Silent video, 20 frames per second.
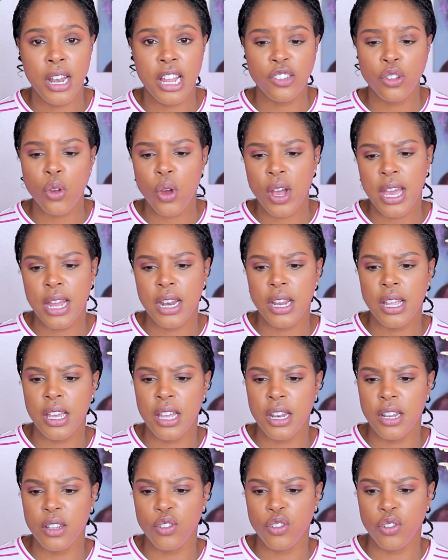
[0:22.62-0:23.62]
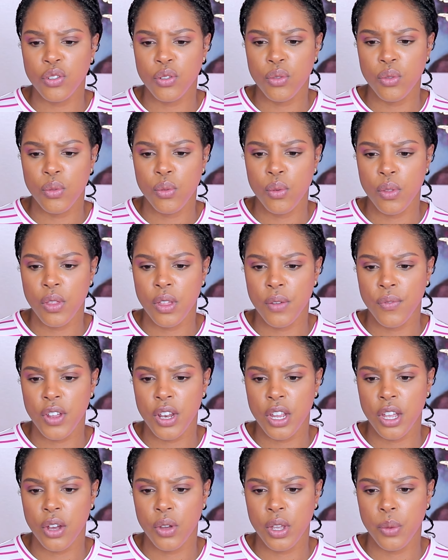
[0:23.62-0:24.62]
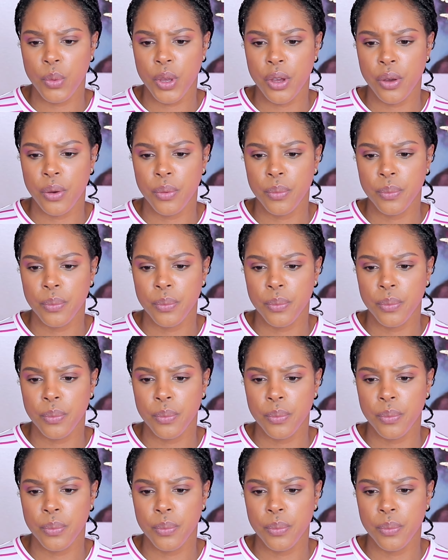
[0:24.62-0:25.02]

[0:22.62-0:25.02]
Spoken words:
Let's go ahead and get into the video. Here we go.